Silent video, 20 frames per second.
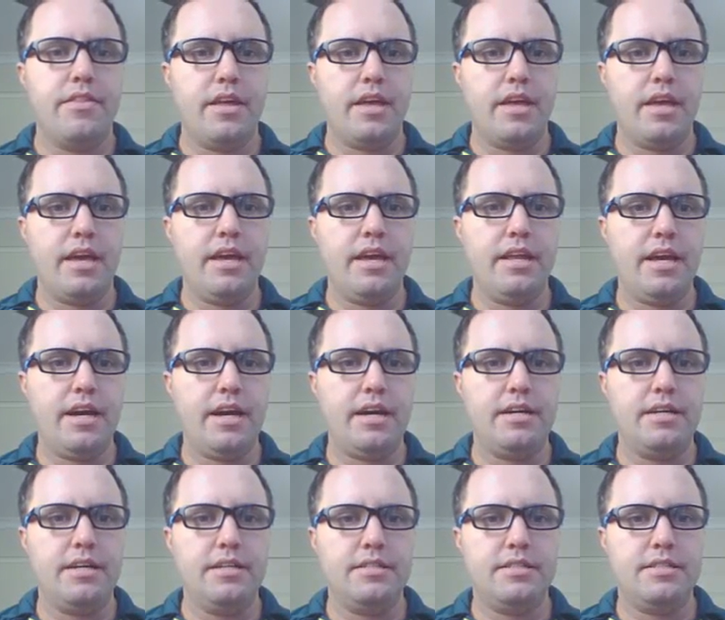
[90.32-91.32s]
in
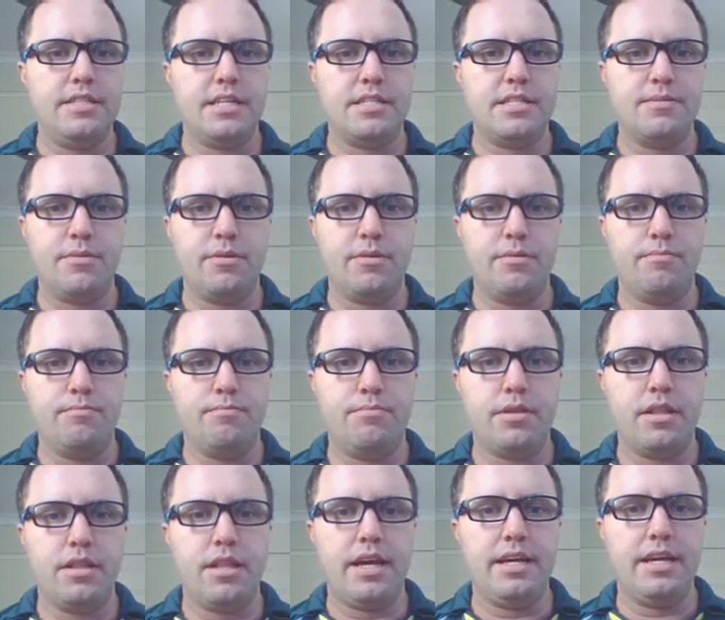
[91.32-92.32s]
our decimal
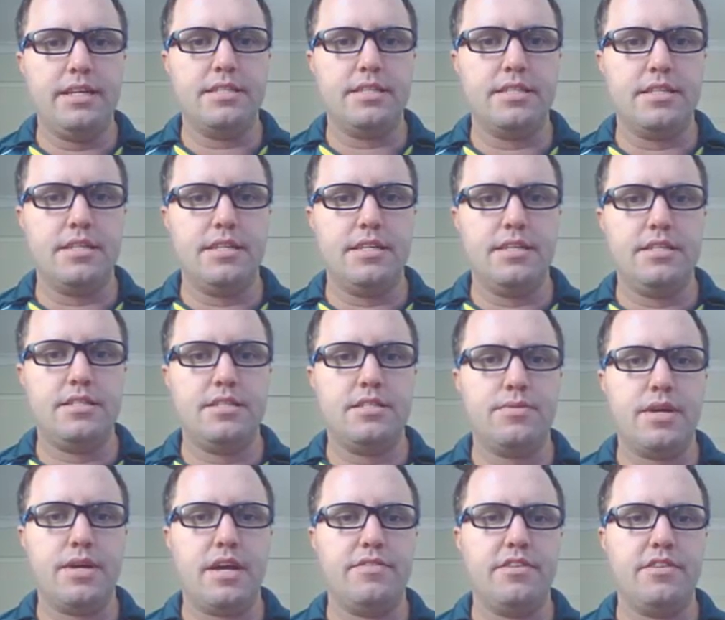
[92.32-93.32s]
places,
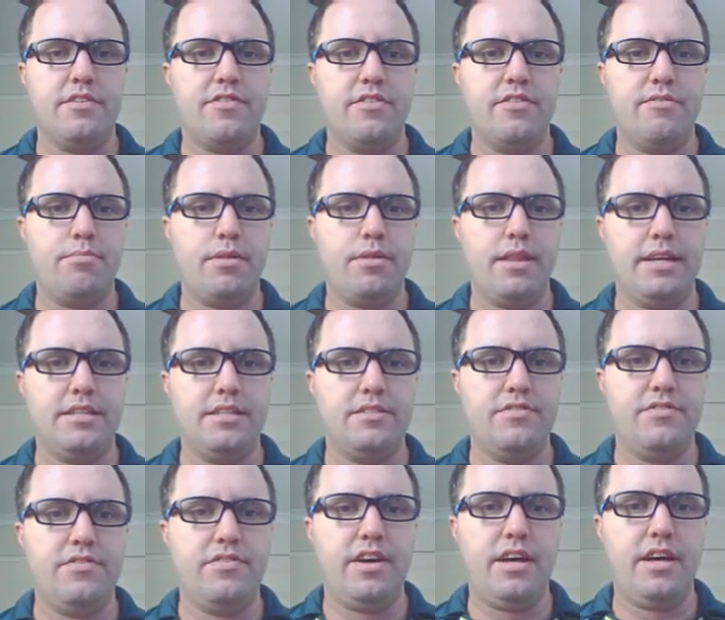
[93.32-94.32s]
we have different place
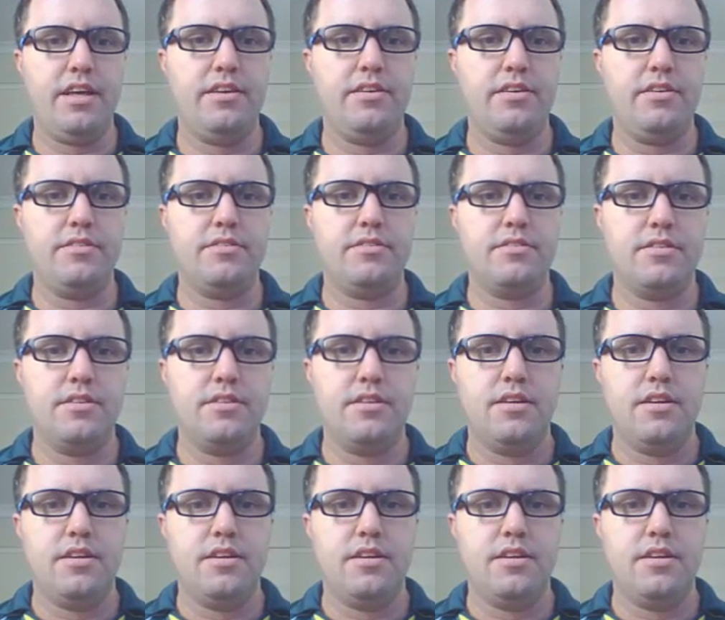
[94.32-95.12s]
values.